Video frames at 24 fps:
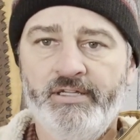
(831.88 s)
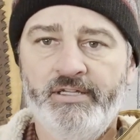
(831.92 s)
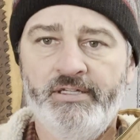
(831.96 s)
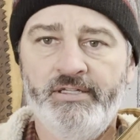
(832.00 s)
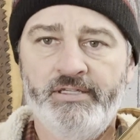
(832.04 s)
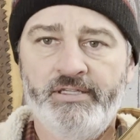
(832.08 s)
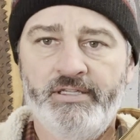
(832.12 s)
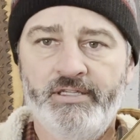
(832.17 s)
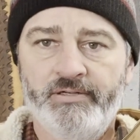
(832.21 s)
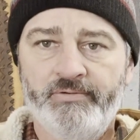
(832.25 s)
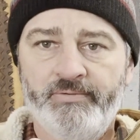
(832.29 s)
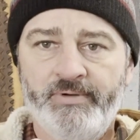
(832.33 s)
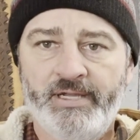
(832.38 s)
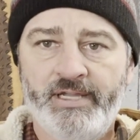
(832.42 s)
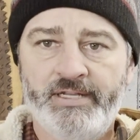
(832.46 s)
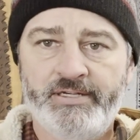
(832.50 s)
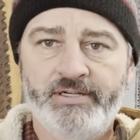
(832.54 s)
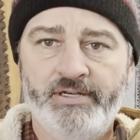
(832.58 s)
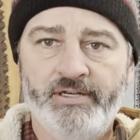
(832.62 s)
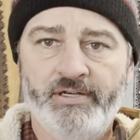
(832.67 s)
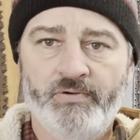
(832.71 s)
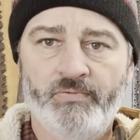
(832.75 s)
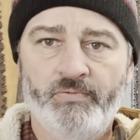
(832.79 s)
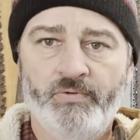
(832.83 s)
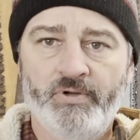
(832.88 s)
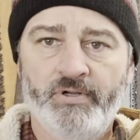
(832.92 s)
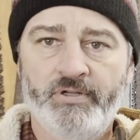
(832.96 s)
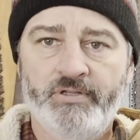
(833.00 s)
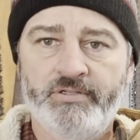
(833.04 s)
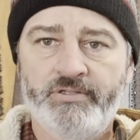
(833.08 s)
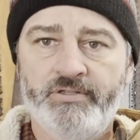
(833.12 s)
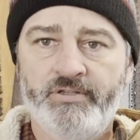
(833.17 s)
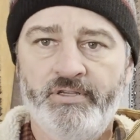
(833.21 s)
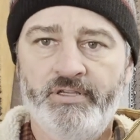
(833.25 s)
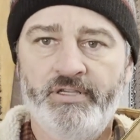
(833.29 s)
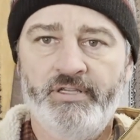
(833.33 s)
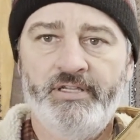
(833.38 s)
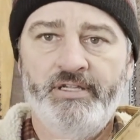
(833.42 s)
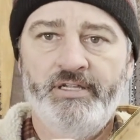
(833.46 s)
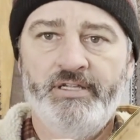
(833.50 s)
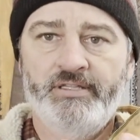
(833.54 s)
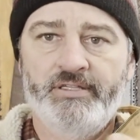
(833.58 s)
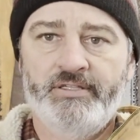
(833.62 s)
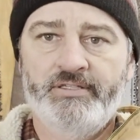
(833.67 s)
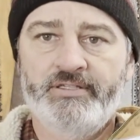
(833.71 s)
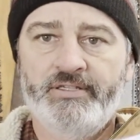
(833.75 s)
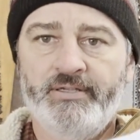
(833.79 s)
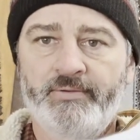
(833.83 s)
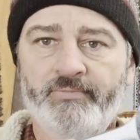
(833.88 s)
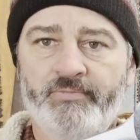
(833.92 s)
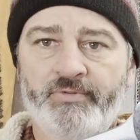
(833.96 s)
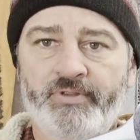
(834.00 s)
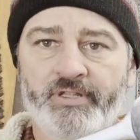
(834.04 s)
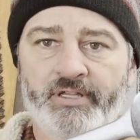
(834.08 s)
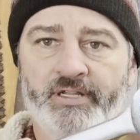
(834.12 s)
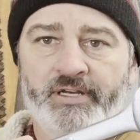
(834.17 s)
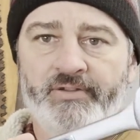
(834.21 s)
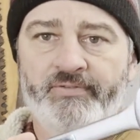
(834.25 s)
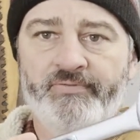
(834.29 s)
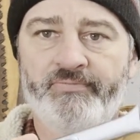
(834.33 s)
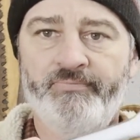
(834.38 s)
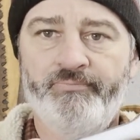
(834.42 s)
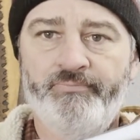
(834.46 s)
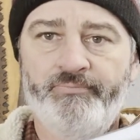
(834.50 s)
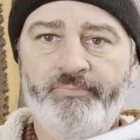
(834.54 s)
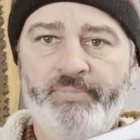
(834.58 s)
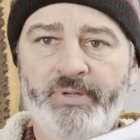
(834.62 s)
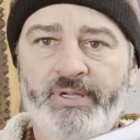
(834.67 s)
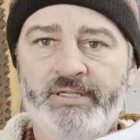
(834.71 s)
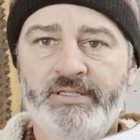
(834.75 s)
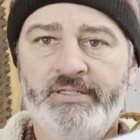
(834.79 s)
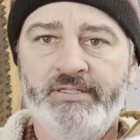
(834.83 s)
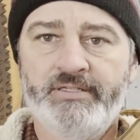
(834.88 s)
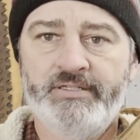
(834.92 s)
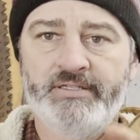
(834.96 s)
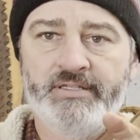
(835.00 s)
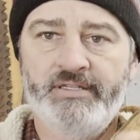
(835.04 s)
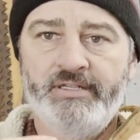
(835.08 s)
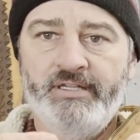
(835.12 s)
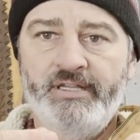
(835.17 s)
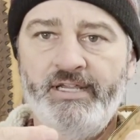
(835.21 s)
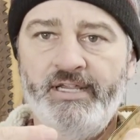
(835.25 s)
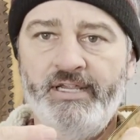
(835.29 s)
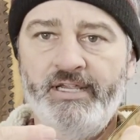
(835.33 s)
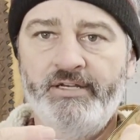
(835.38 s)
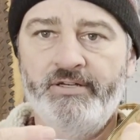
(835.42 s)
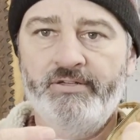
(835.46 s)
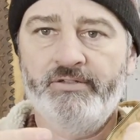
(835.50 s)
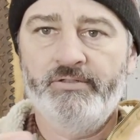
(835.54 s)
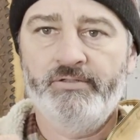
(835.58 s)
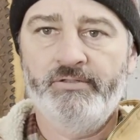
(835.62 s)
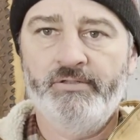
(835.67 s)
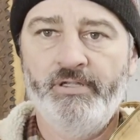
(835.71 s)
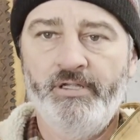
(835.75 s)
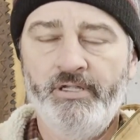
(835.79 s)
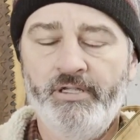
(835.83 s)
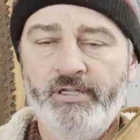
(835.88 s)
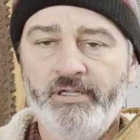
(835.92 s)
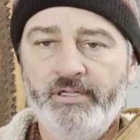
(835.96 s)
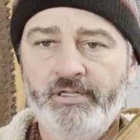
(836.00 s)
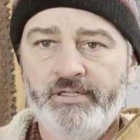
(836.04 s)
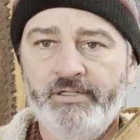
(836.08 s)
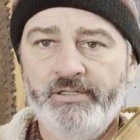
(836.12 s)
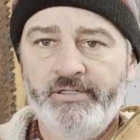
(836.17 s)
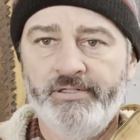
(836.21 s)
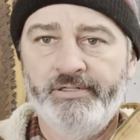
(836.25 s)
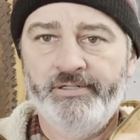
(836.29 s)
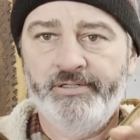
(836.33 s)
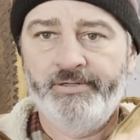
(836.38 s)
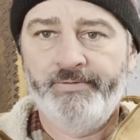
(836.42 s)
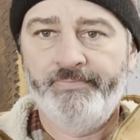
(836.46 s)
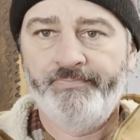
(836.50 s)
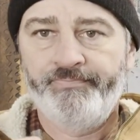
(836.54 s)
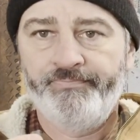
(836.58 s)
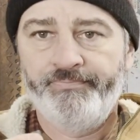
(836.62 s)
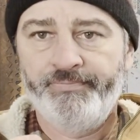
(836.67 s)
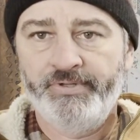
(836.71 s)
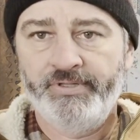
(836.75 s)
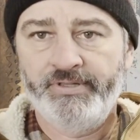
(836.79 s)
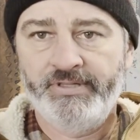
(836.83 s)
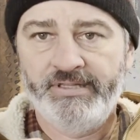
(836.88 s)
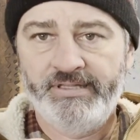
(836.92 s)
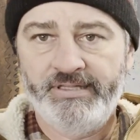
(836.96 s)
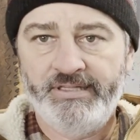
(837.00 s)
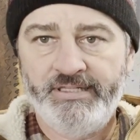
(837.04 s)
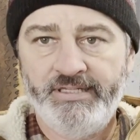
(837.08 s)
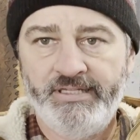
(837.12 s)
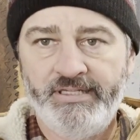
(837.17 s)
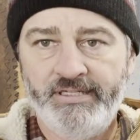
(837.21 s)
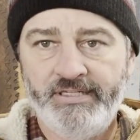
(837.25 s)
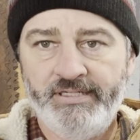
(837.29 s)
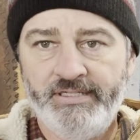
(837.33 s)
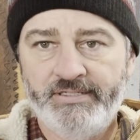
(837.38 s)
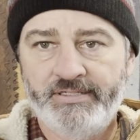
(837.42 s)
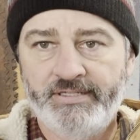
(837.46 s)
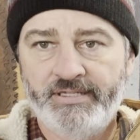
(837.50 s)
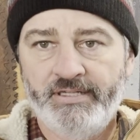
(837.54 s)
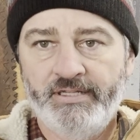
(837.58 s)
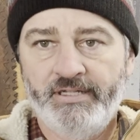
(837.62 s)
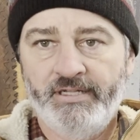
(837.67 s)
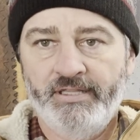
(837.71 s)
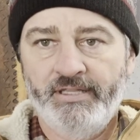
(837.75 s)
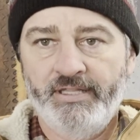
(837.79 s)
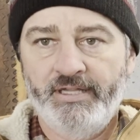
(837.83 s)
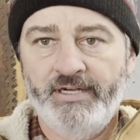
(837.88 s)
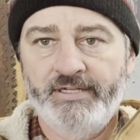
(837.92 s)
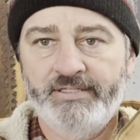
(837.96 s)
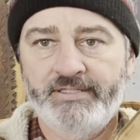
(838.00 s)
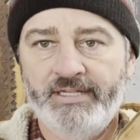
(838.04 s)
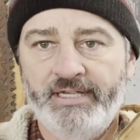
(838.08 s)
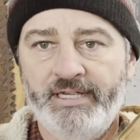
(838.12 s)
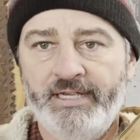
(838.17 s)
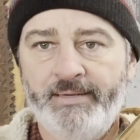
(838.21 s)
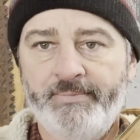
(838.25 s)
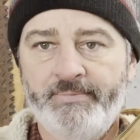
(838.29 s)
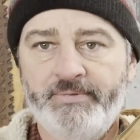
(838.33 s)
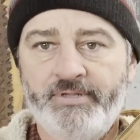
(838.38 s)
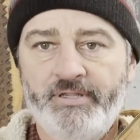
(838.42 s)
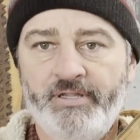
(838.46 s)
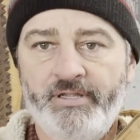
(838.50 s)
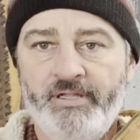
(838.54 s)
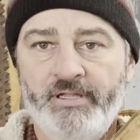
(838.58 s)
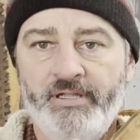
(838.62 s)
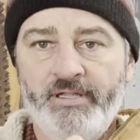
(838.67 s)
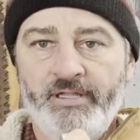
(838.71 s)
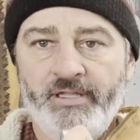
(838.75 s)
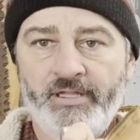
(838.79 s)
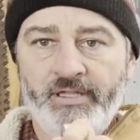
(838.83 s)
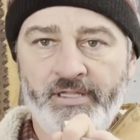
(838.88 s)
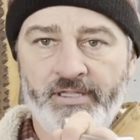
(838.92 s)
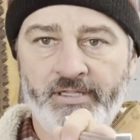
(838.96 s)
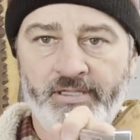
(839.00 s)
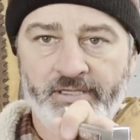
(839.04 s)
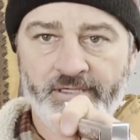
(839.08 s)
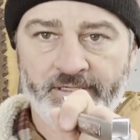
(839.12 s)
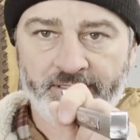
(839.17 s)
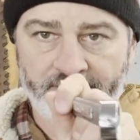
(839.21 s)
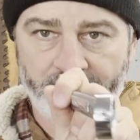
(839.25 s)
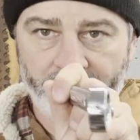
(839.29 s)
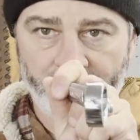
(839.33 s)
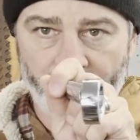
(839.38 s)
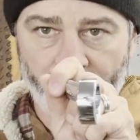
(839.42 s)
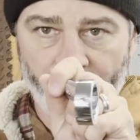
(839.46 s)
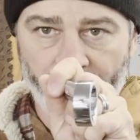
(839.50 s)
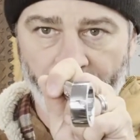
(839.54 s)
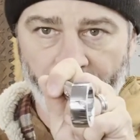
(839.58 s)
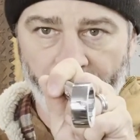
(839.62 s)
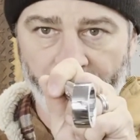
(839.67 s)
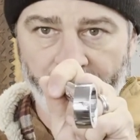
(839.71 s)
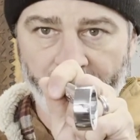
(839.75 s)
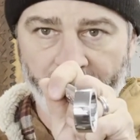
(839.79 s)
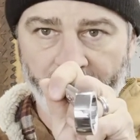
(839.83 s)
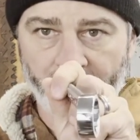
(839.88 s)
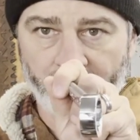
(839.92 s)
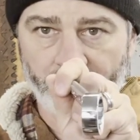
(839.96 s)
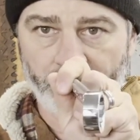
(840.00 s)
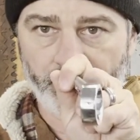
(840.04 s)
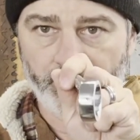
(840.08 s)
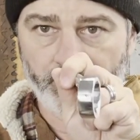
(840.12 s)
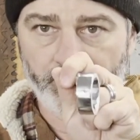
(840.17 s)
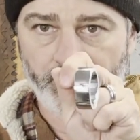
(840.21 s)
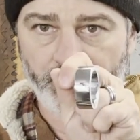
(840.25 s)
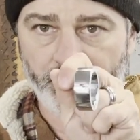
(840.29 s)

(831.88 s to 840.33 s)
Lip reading: Get ratcheting ones. You can get some that have bends in the handle. But these, a lot of times, you see they're really narrow.